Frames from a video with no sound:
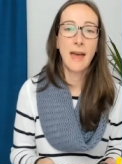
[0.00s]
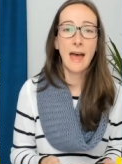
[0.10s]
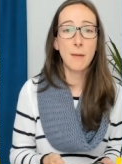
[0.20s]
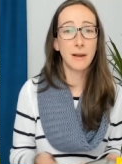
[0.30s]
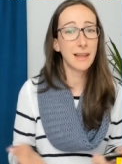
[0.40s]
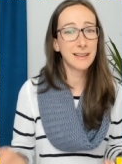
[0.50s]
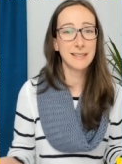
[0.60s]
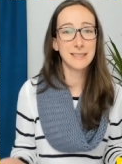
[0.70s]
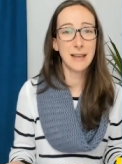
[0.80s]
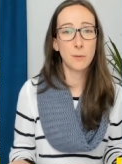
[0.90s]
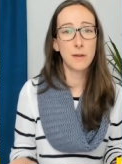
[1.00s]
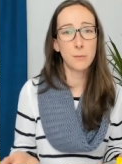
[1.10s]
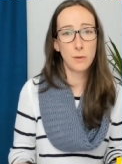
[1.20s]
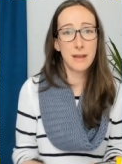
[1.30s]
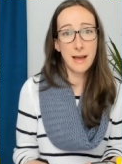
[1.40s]
like I say,
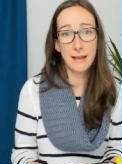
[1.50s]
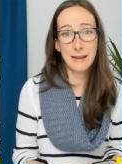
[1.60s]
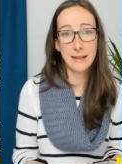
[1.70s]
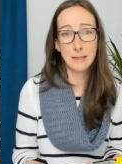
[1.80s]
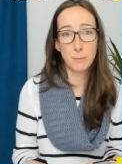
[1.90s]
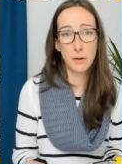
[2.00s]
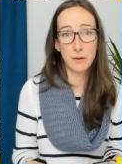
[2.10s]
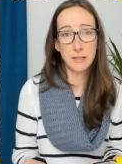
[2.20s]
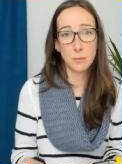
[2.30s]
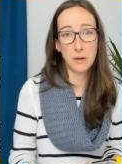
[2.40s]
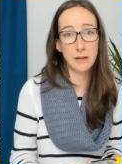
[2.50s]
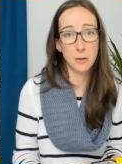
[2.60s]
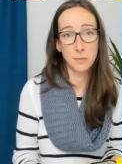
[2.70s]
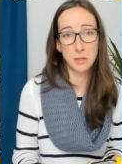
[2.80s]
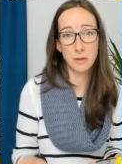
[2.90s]
we are inexperienced when it
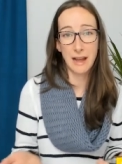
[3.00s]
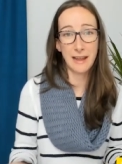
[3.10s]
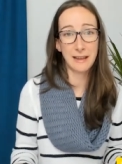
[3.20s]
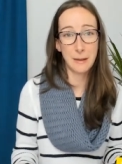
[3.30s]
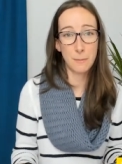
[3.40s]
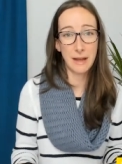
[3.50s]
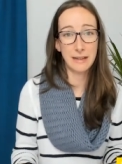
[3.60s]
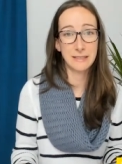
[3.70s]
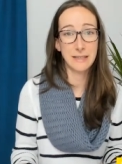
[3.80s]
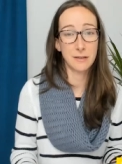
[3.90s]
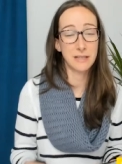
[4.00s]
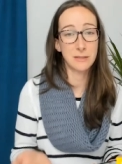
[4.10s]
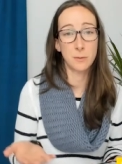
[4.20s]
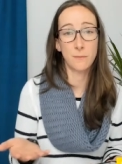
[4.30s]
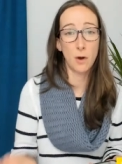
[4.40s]
comes to kayaking by ourselves,
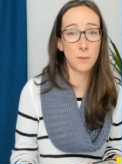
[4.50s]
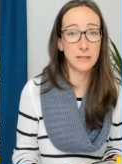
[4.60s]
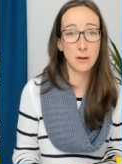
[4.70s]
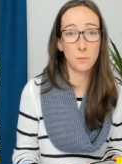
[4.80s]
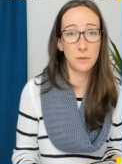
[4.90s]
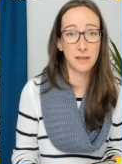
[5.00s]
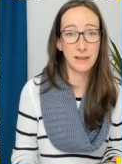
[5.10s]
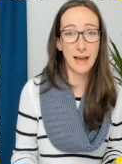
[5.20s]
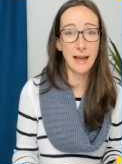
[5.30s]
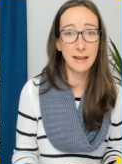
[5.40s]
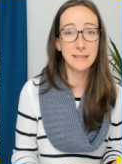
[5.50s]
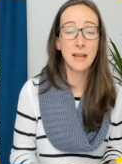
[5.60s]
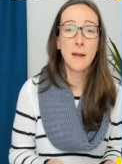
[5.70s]
as we've always gone with a guide.